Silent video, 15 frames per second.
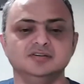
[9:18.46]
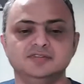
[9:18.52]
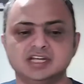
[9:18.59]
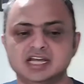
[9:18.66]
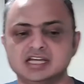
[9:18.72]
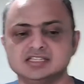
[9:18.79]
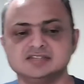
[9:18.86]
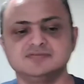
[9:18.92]

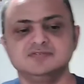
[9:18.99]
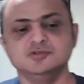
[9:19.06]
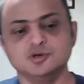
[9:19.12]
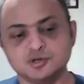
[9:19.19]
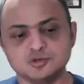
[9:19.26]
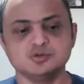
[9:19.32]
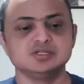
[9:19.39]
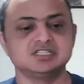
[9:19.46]
whereas if
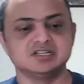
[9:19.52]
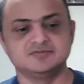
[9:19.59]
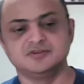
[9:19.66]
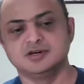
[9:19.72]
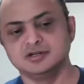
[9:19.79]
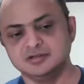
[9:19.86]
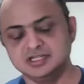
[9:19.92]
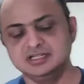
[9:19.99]
no rules are
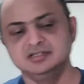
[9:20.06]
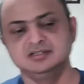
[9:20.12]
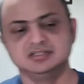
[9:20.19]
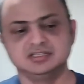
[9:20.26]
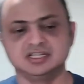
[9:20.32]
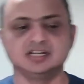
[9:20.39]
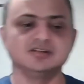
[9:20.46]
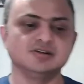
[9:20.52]
followed
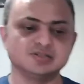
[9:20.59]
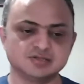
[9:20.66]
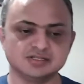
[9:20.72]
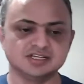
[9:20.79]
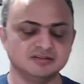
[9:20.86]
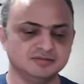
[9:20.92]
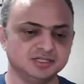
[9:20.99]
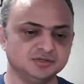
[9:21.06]
then also
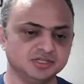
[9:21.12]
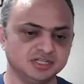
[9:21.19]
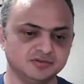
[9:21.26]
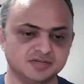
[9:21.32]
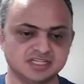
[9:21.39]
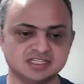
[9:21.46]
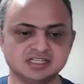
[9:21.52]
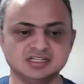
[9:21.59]
there will be no
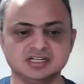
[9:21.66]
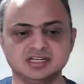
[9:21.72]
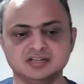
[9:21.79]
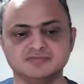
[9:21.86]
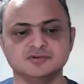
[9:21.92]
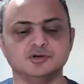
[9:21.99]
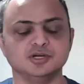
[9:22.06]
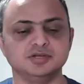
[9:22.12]
innovation
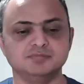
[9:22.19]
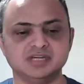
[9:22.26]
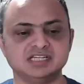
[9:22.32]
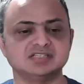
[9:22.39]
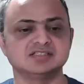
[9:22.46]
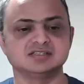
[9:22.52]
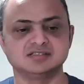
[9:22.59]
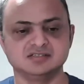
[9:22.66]
and if
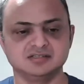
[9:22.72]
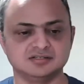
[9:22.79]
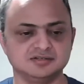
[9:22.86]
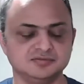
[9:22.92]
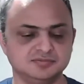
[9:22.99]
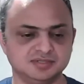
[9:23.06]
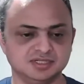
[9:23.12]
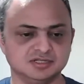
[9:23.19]
coinbase you
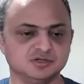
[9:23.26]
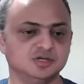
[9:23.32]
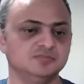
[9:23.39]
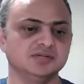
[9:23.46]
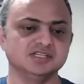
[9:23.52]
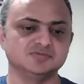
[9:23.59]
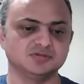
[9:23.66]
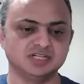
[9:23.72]
know
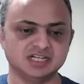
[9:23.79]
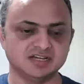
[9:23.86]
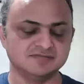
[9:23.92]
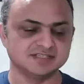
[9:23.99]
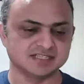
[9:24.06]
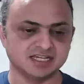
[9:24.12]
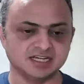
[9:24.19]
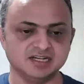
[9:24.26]
coinbase wouldn't
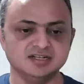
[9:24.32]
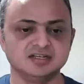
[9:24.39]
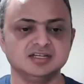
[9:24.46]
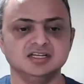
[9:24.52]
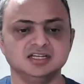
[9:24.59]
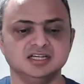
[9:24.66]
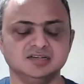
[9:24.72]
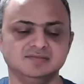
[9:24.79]
have scaled
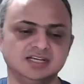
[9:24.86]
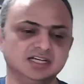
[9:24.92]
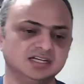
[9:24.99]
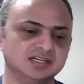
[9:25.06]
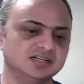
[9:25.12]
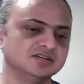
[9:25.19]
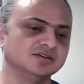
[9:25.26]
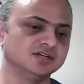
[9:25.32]
if they
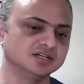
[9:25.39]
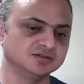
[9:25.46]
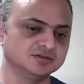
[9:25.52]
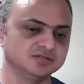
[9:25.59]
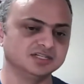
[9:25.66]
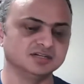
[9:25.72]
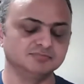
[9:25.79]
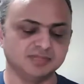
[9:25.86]
hadn't got a
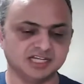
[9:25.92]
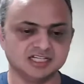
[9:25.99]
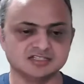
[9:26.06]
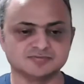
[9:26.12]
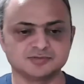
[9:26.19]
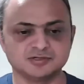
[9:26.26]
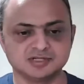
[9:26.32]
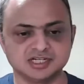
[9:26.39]
good
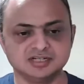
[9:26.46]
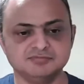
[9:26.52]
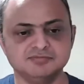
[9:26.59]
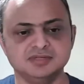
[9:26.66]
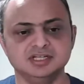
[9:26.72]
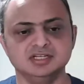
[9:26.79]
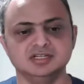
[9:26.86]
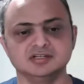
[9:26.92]
compliance program
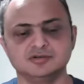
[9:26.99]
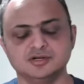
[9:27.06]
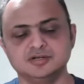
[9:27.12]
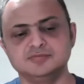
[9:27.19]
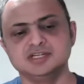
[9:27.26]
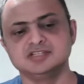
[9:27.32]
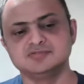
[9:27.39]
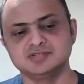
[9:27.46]

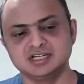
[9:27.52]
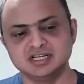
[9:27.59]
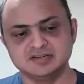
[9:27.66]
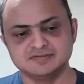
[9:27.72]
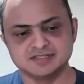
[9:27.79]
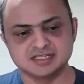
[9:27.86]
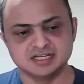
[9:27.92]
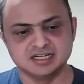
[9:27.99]
coinbase wouldn't
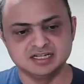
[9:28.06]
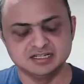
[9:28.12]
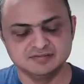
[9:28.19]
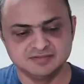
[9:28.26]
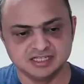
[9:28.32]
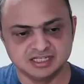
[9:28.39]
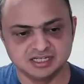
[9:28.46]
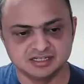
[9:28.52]
have scaled
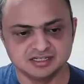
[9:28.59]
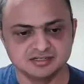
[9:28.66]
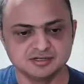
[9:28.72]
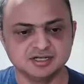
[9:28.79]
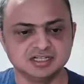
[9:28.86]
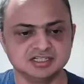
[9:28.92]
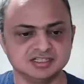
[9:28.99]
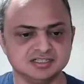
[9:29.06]
if they hadn't
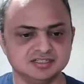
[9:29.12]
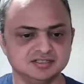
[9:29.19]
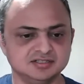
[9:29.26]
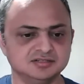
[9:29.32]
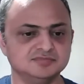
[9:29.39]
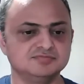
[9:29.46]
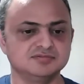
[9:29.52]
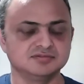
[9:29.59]
got a you
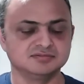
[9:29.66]
know